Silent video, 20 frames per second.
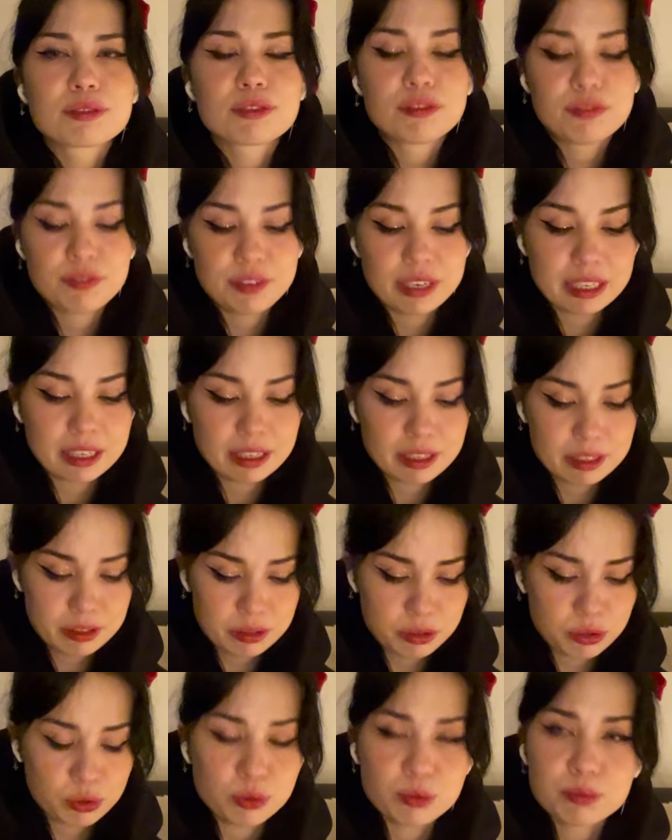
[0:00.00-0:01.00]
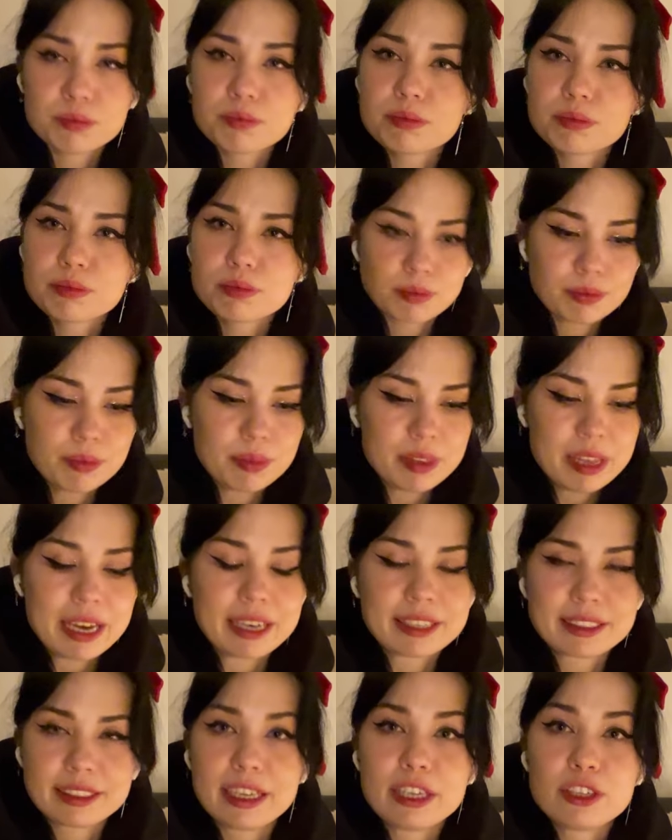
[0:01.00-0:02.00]
feel it to the
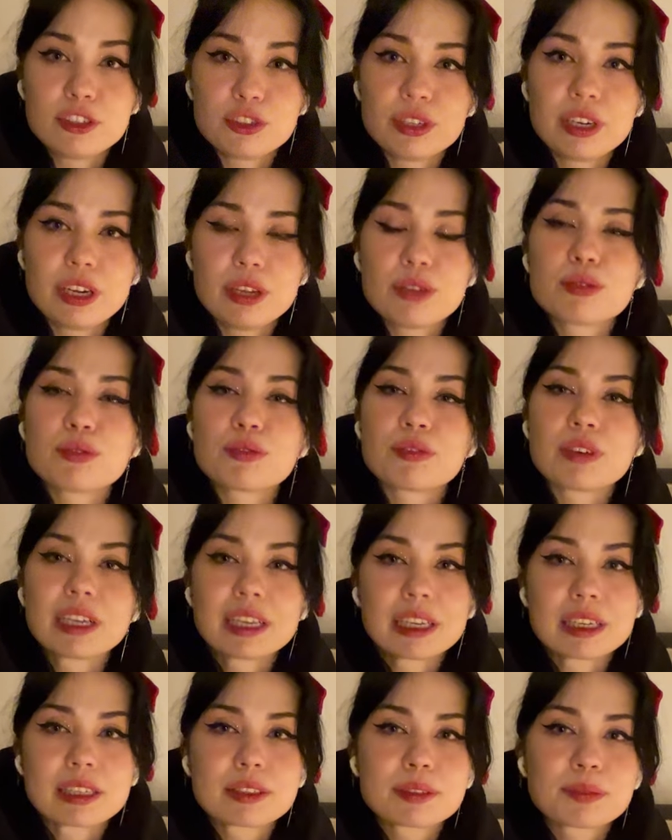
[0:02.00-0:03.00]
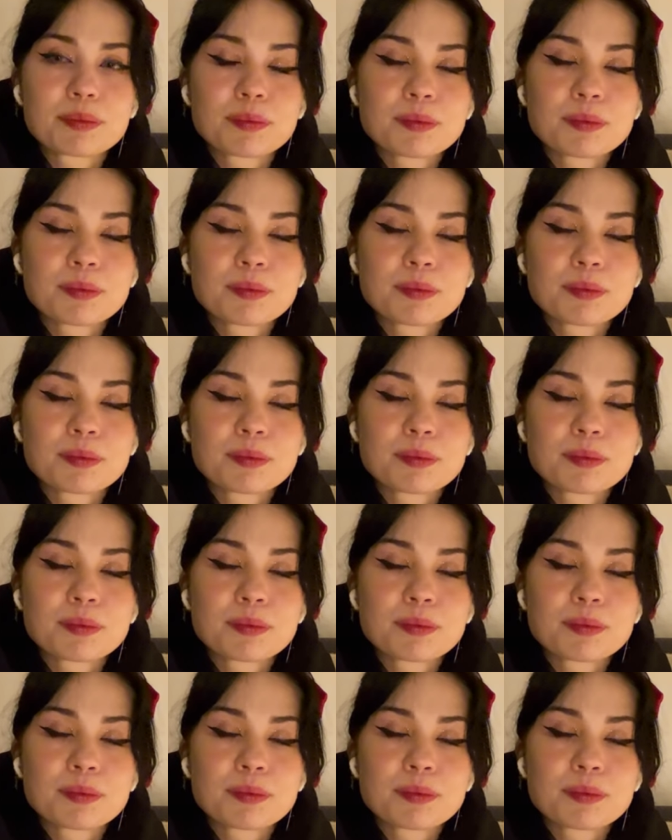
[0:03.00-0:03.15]
extent you need to feel it,